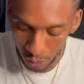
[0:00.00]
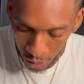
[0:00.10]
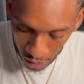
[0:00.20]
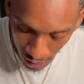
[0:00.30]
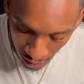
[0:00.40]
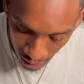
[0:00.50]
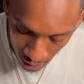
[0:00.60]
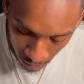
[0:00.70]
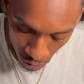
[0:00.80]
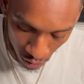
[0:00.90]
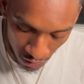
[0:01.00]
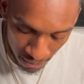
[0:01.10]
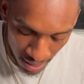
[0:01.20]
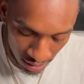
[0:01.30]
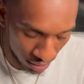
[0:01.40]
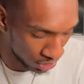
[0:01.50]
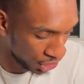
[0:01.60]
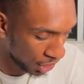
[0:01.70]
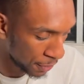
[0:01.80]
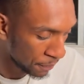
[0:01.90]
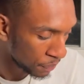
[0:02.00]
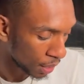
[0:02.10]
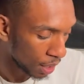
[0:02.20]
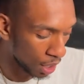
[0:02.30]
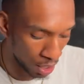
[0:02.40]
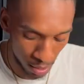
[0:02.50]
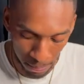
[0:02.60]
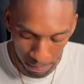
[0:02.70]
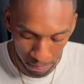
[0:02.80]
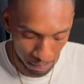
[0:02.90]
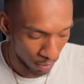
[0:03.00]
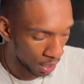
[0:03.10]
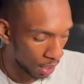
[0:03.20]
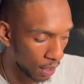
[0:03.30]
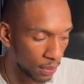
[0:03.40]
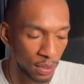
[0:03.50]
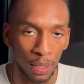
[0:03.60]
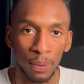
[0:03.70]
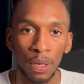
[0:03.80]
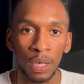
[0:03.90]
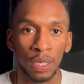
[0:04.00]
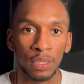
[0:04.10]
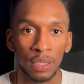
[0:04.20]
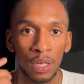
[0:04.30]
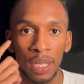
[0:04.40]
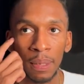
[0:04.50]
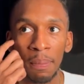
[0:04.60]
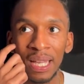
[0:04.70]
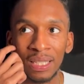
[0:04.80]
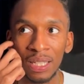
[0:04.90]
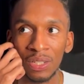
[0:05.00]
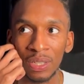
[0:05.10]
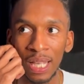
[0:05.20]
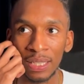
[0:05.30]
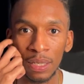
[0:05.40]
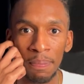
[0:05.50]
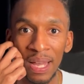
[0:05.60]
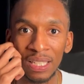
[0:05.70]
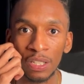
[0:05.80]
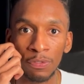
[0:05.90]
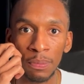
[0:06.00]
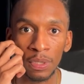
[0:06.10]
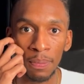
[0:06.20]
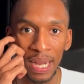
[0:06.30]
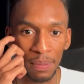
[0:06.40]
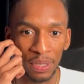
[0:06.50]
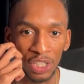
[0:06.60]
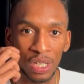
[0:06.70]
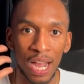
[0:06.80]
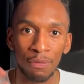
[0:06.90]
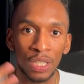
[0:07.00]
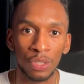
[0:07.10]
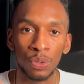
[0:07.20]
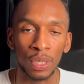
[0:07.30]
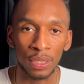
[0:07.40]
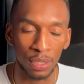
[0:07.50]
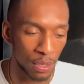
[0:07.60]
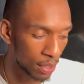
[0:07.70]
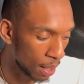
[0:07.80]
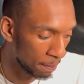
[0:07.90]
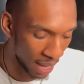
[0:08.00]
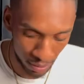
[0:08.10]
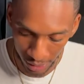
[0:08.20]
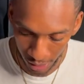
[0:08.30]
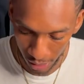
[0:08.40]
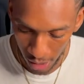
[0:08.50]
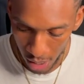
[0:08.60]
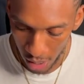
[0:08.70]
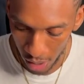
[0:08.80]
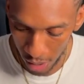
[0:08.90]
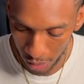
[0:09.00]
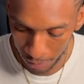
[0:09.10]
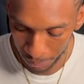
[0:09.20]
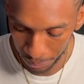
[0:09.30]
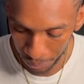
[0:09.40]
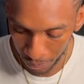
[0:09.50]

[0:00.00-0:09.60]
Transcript: you could get some sort of message here. Um, a, a concerning message or like some message from somebody, but you're not really too concerned about it. Um,